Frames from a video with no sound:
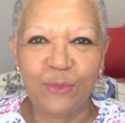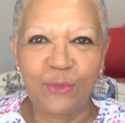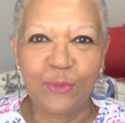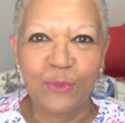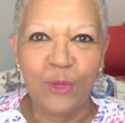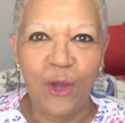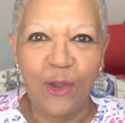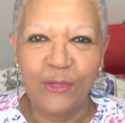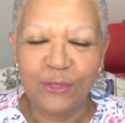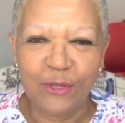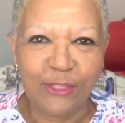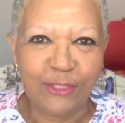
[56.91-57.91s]
you
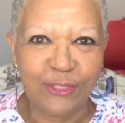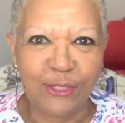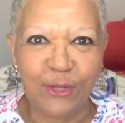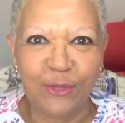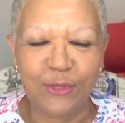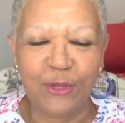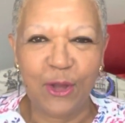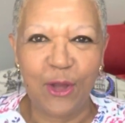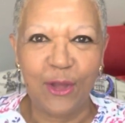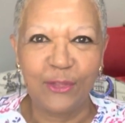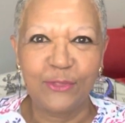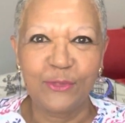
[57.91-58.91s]
can't control
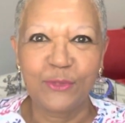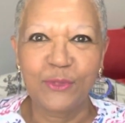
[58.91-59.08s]
God, you